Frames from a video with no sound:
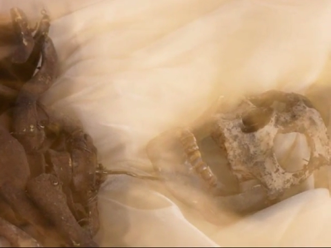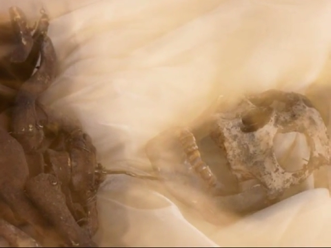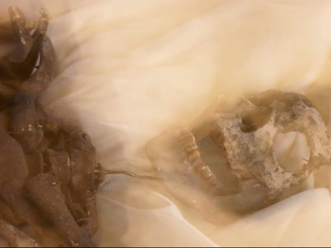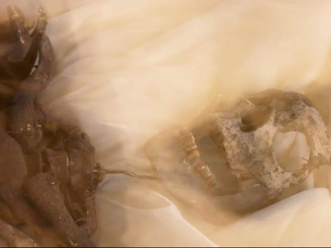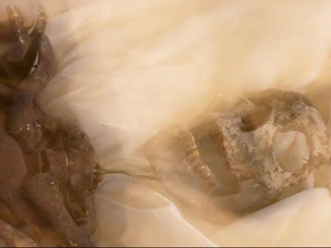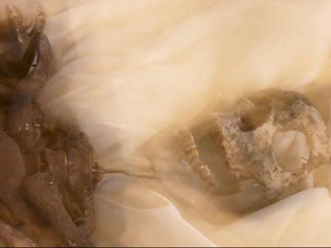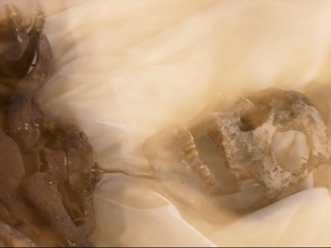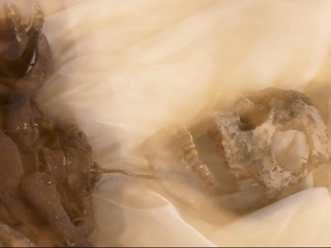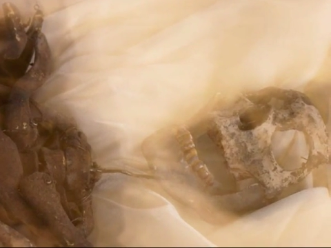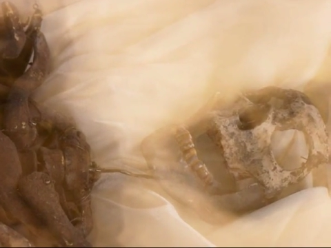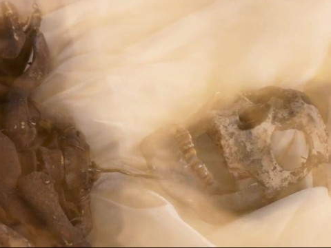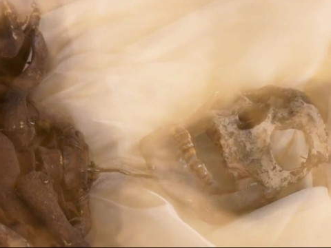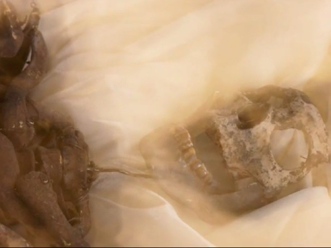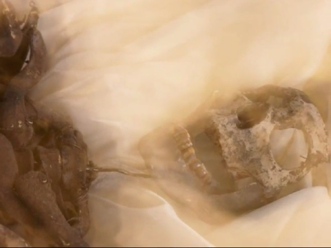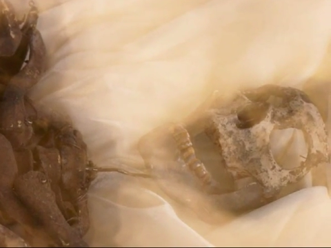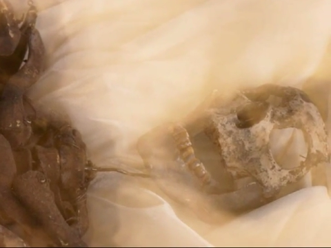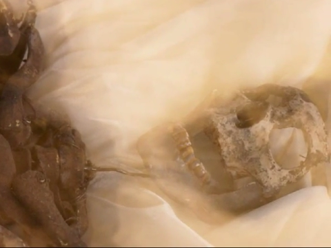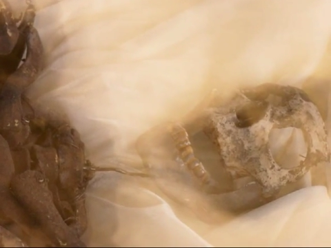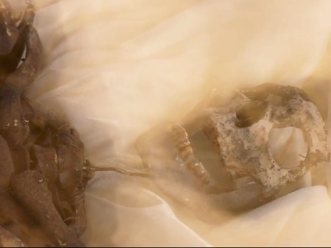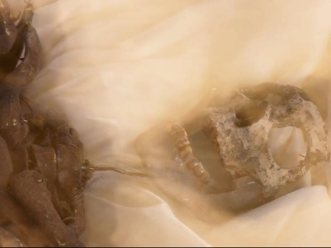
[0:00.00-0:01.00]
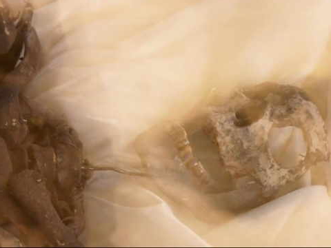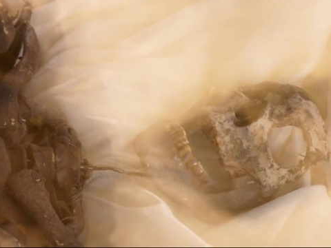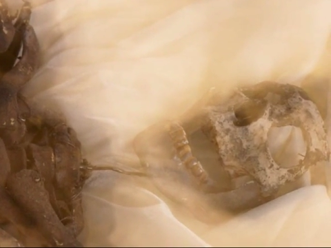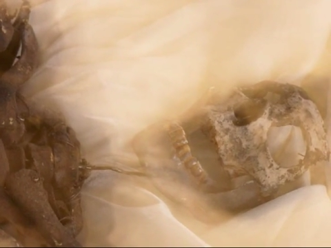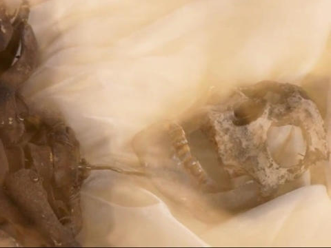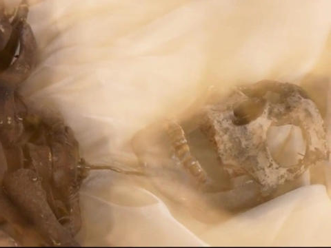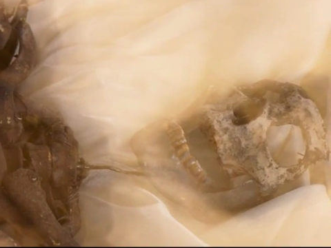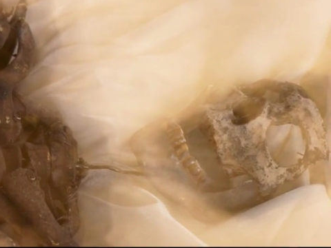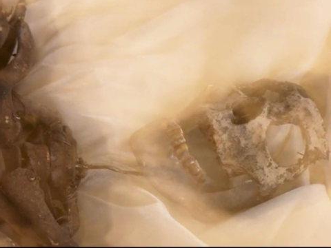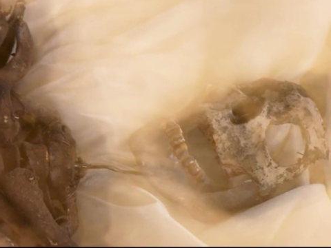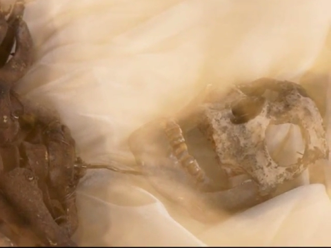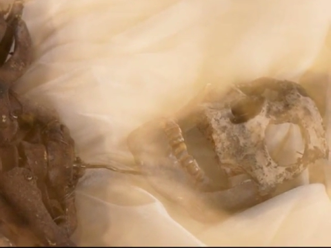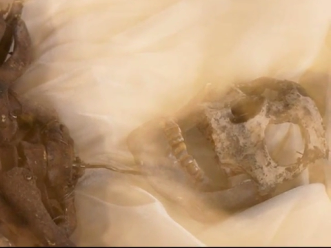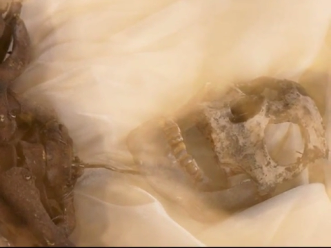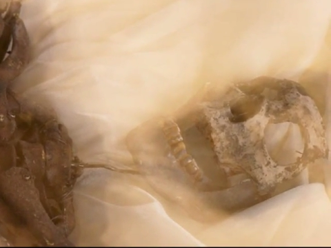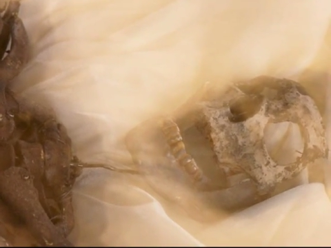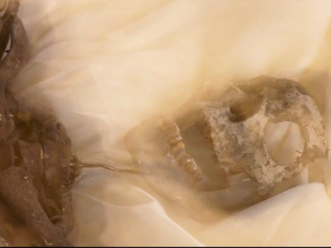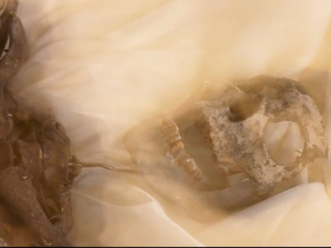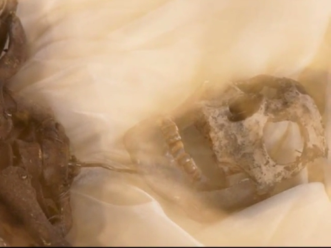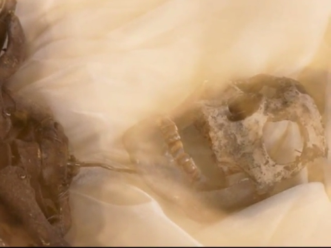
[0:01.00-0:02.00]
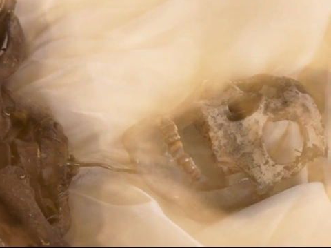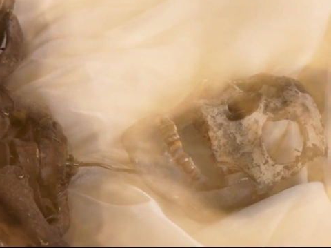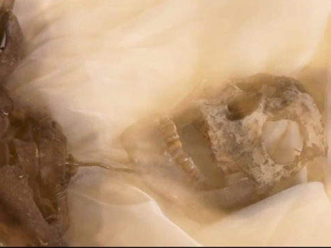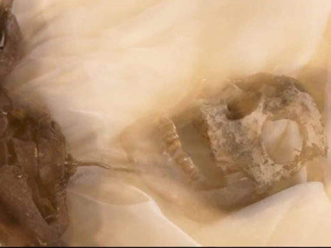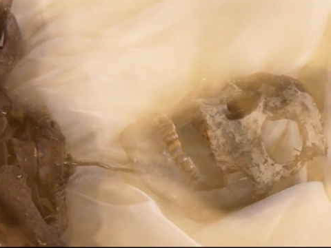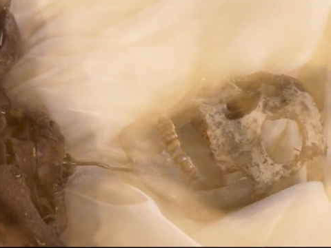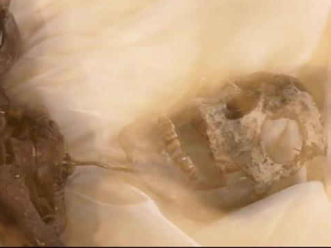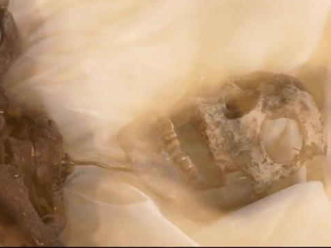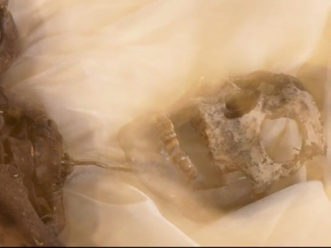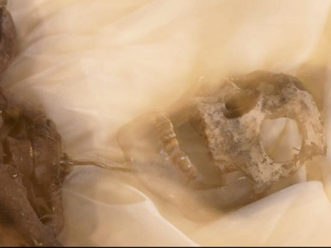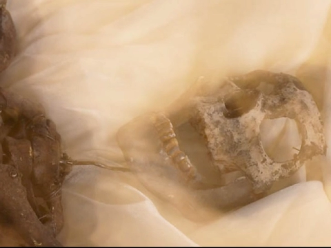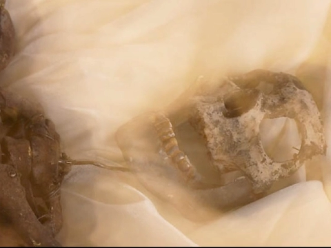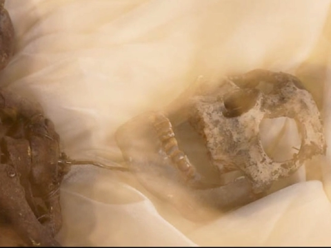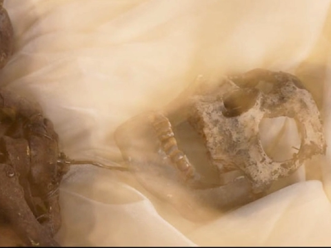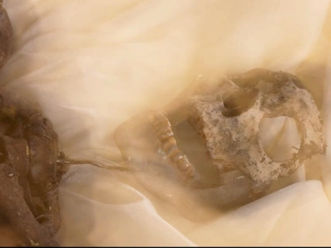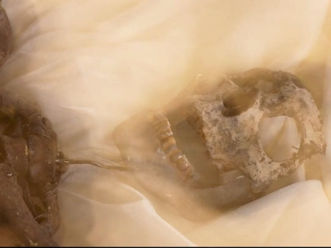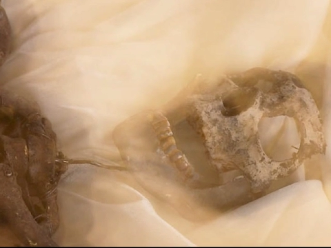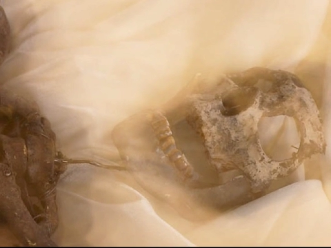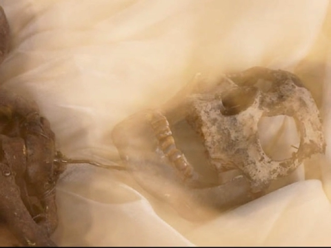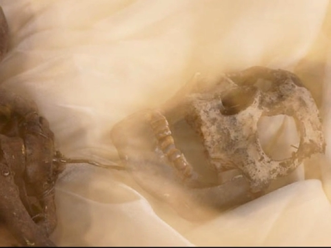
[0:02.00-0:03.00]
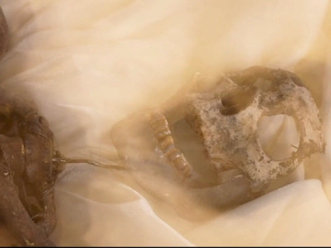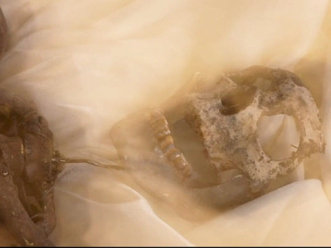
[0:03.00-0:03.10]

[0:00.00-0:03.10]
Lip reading: (no speaker visible)